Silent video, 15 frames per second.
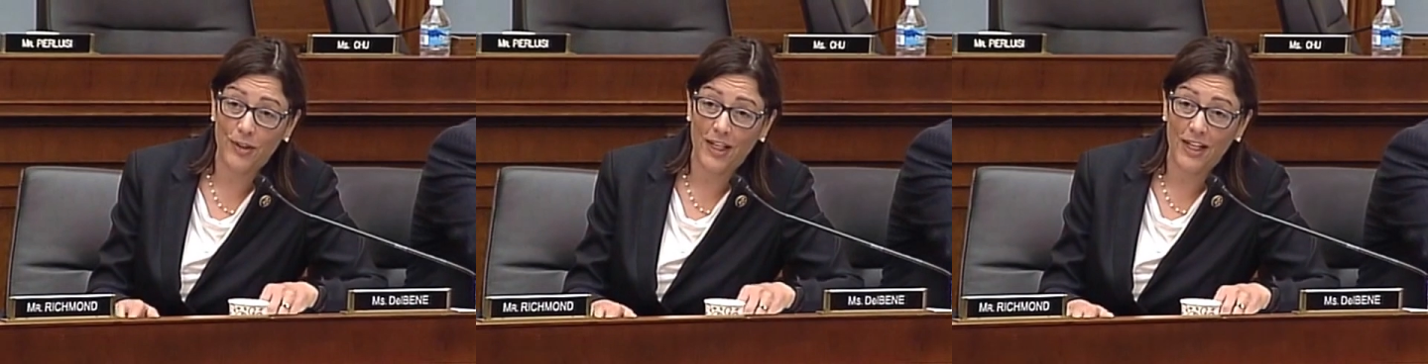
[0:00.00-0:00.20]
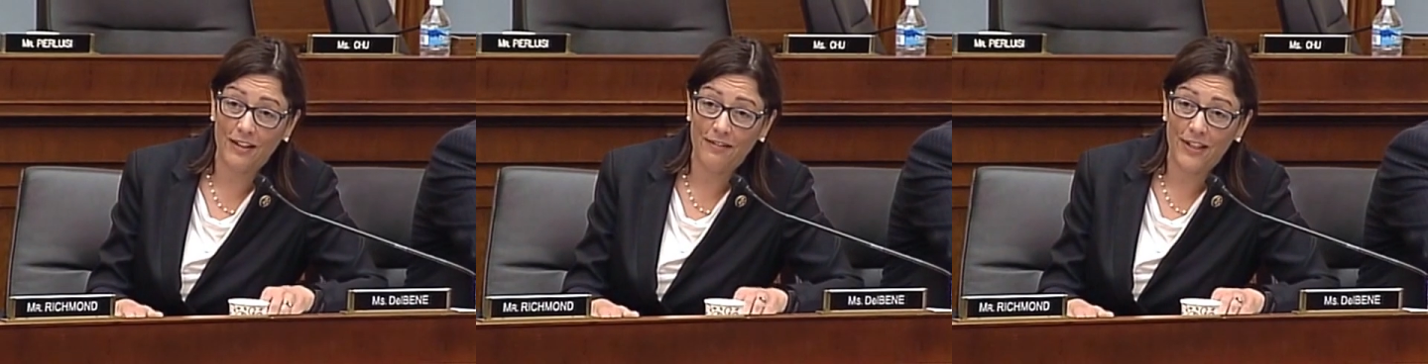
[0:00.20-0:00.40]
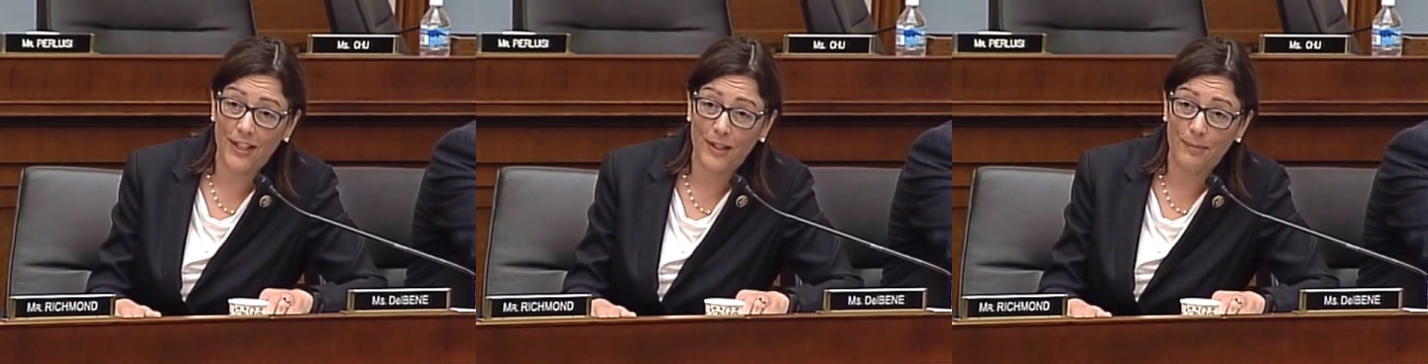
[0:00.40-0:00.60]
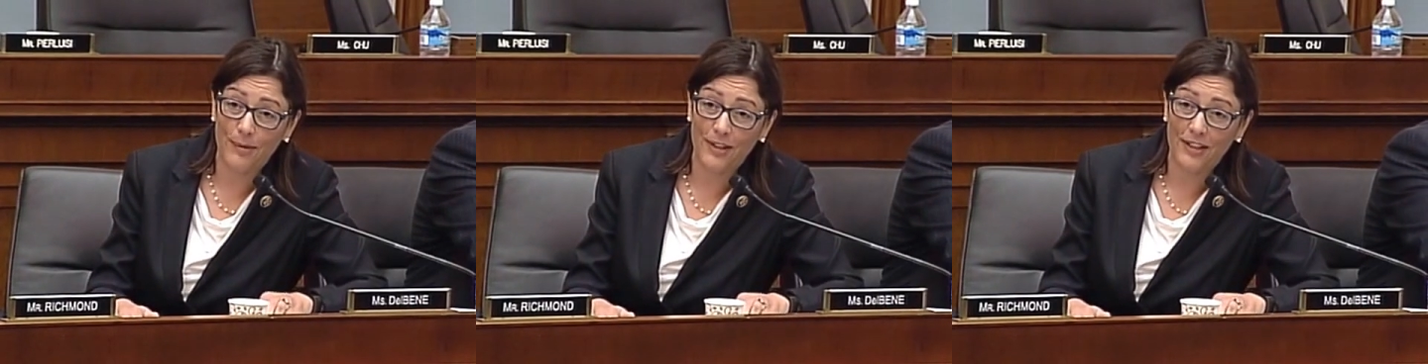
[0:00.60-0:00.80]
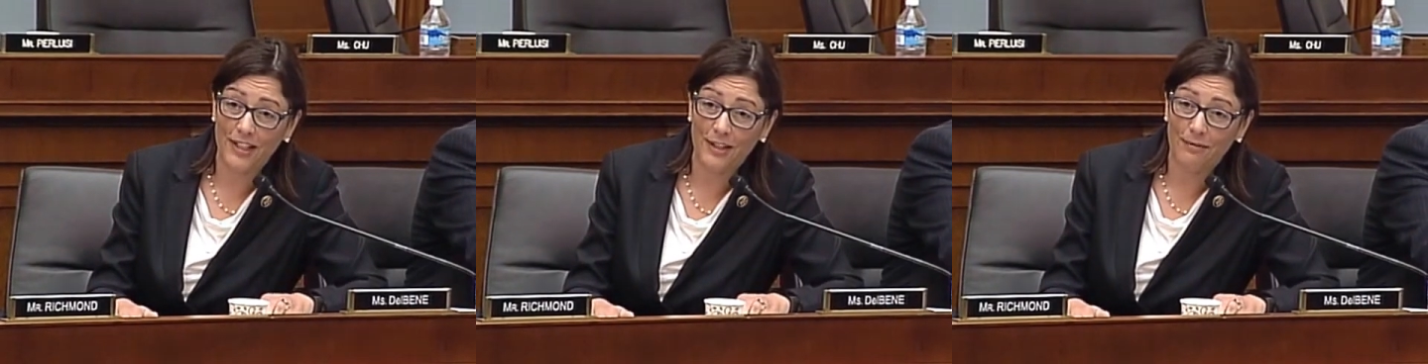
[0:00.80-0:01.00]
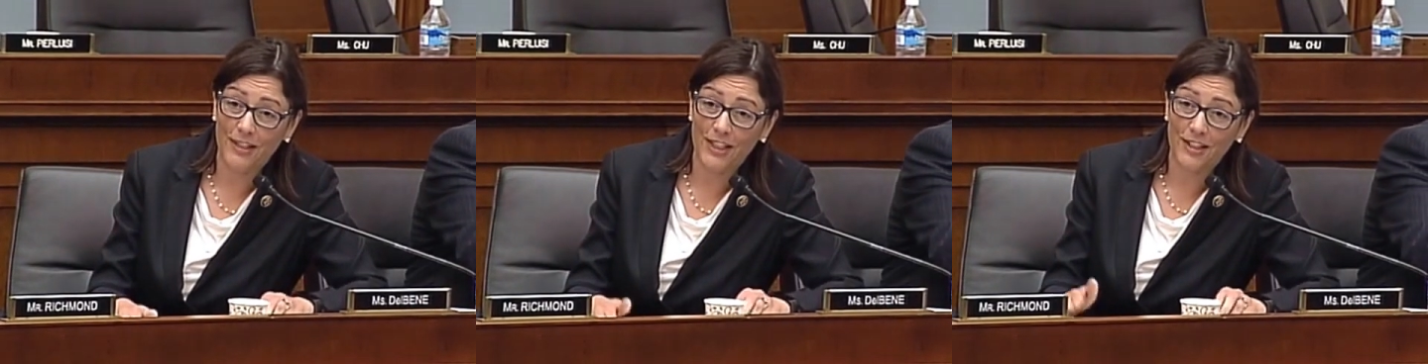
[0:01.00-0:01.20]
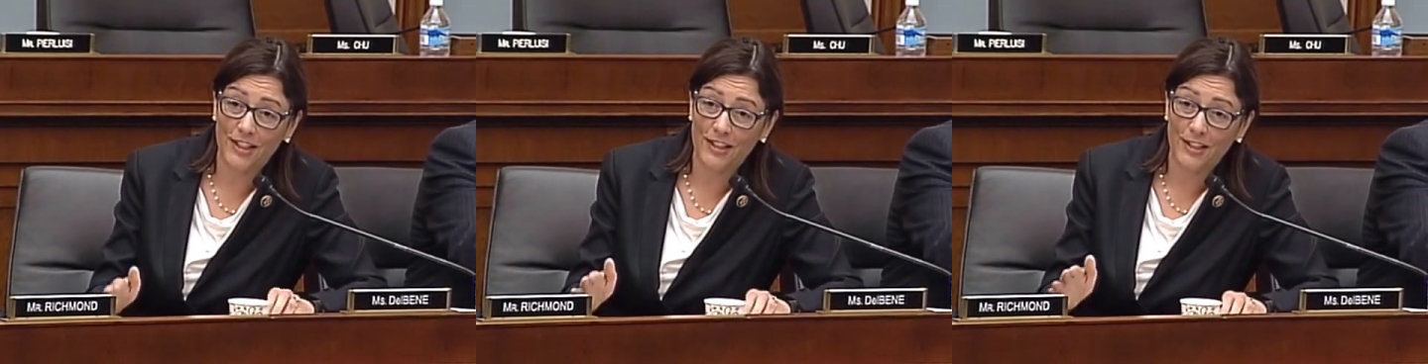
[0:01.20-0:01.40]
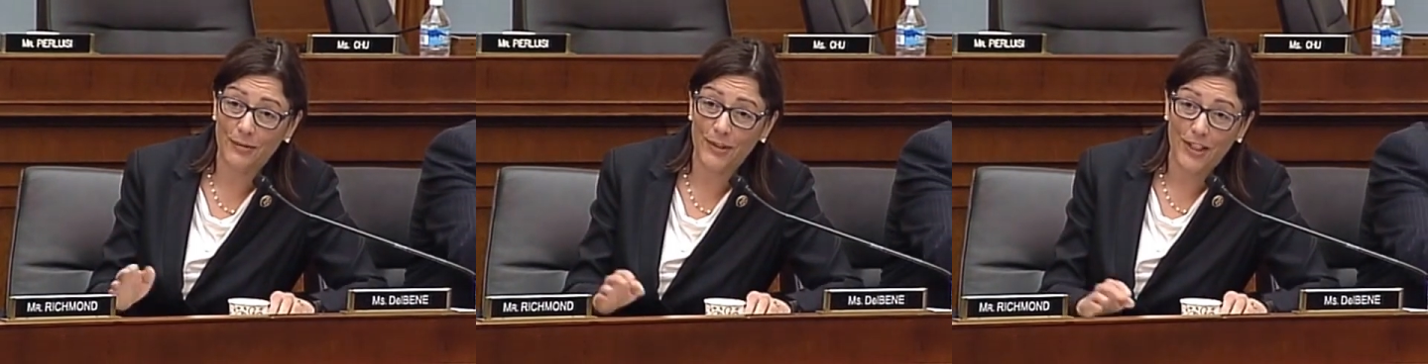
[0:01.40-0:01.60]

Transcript: were not available in their regions,